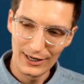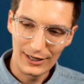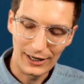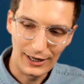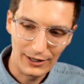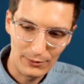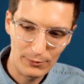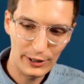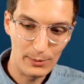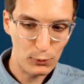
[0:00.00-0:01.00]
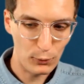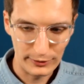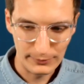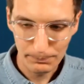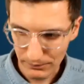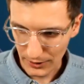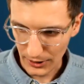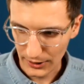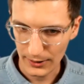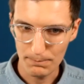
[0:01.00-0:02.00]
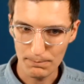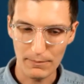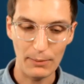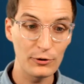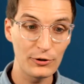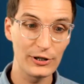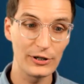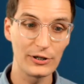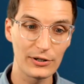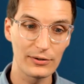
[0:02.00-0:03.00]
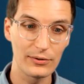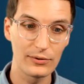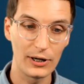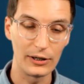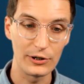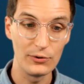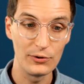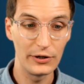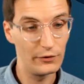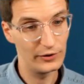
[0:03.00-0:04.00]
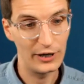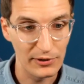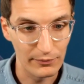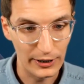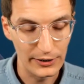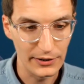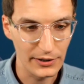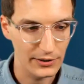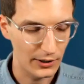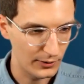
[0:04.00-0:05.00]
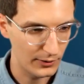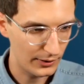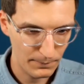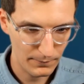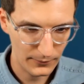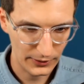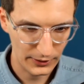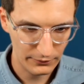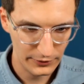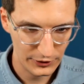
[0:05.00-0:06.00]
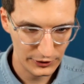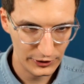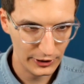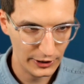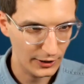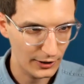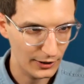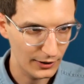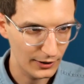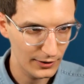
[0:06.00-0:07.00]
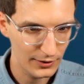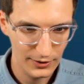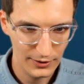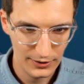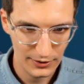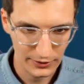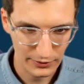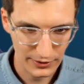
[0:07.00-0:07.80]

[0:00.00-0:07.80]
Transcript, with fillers: they're really important. My approach is to use different types of buttons. So I'd love to share another